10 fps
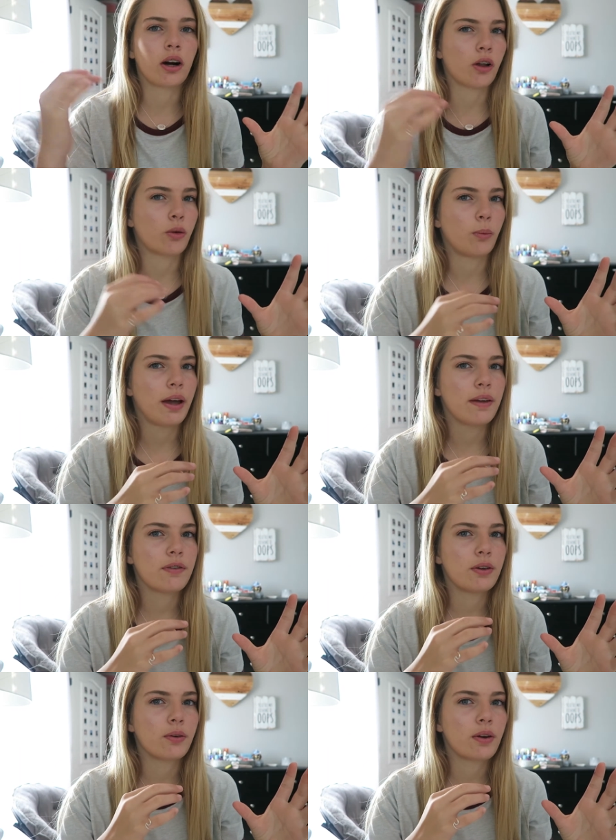all the way
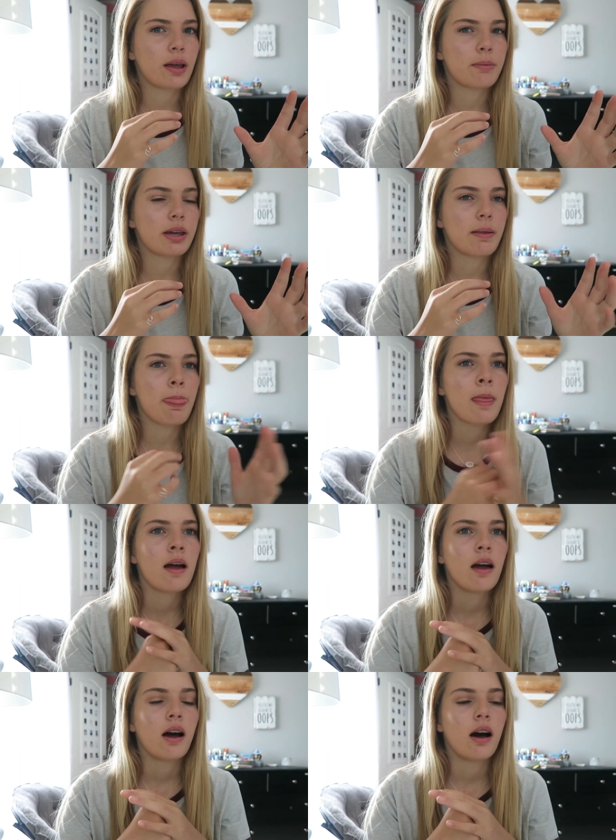if you know what I mean.
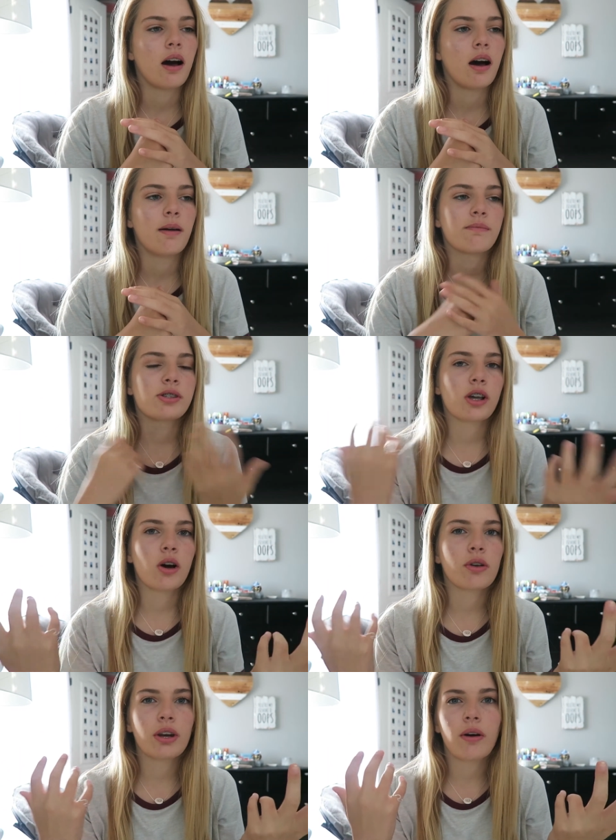Um,
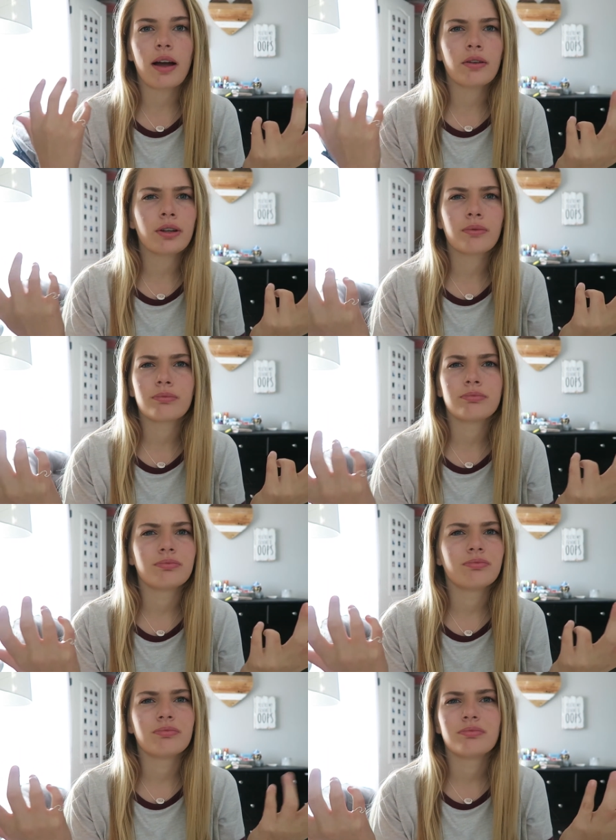so, you know, I only,
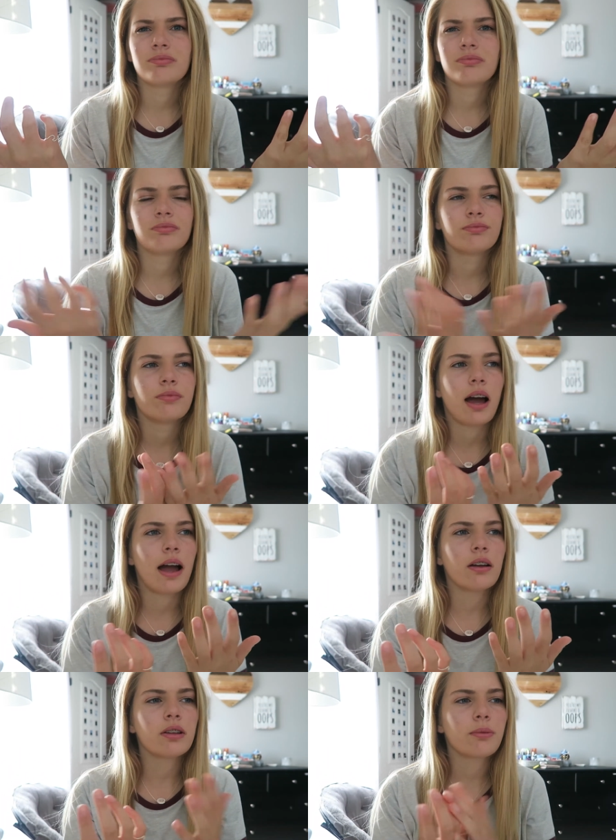
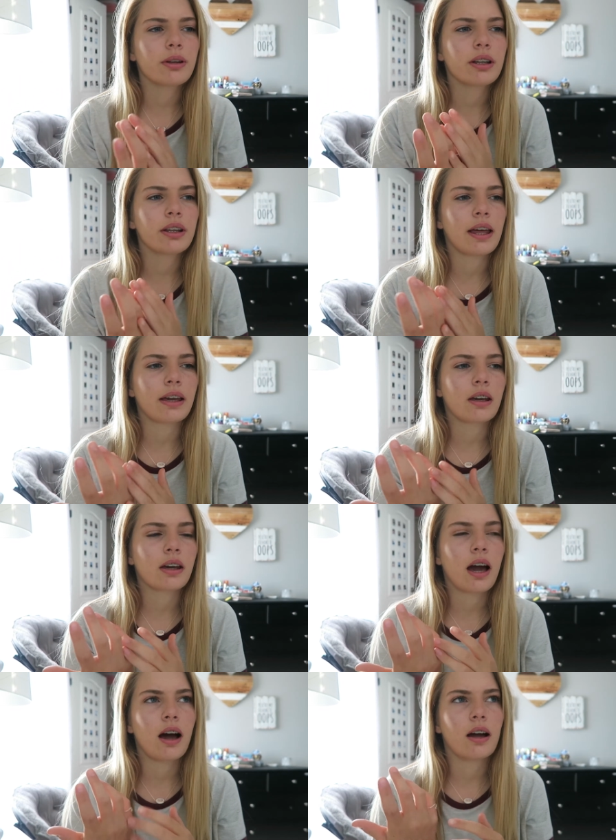I only really like
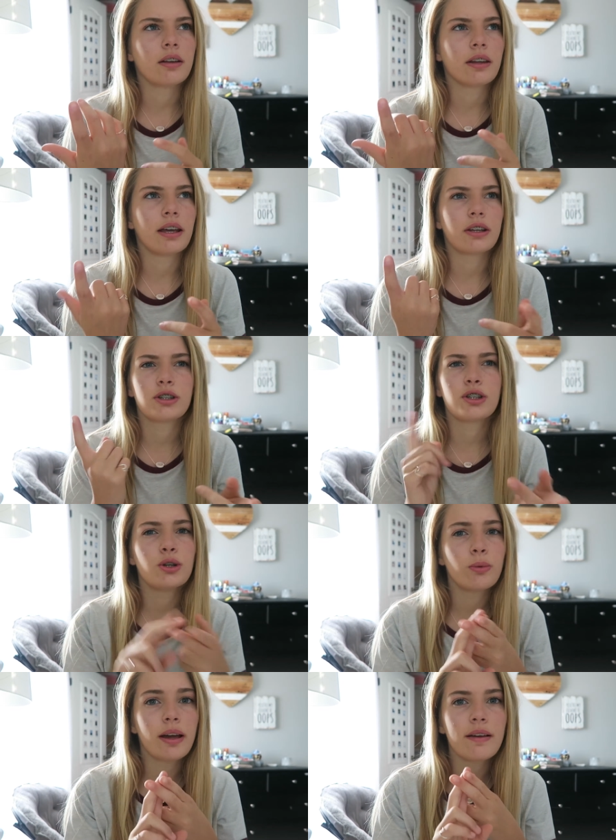caught like
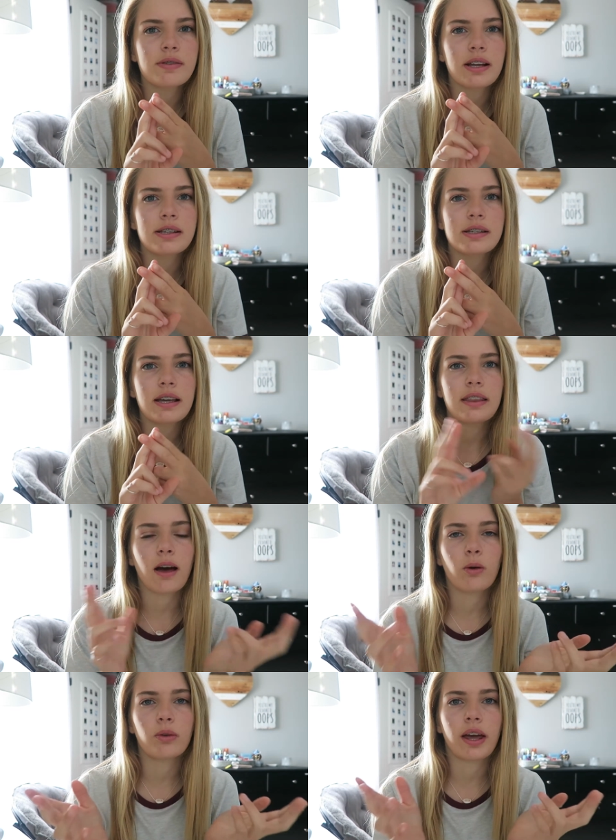two waves, I'd say, that
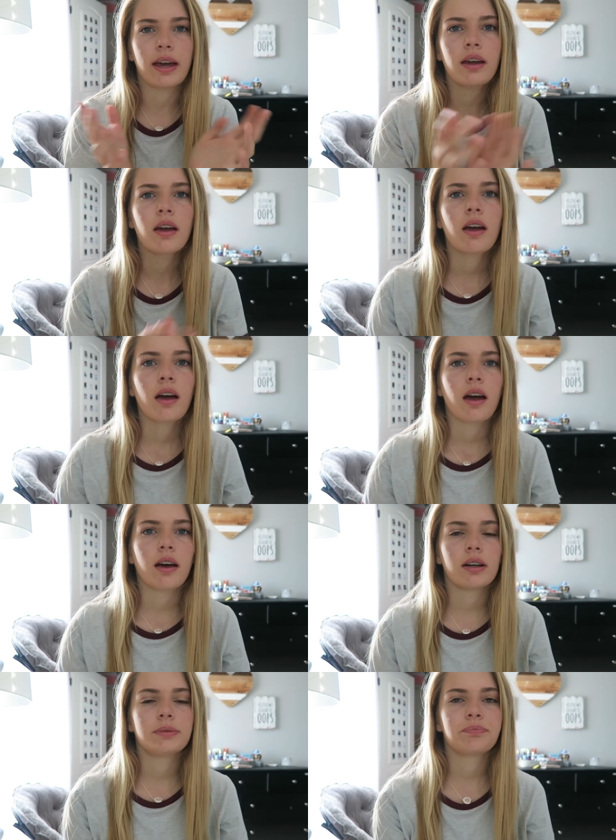whole day.
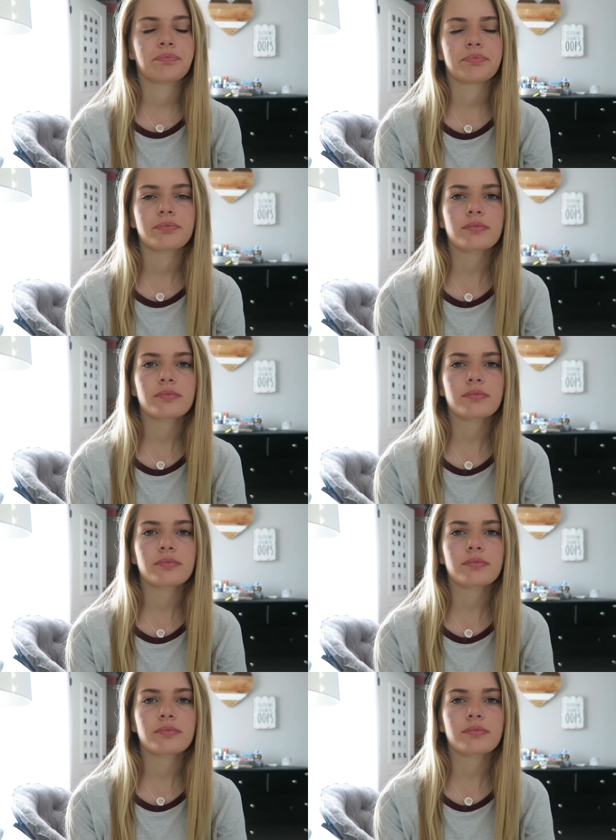Um,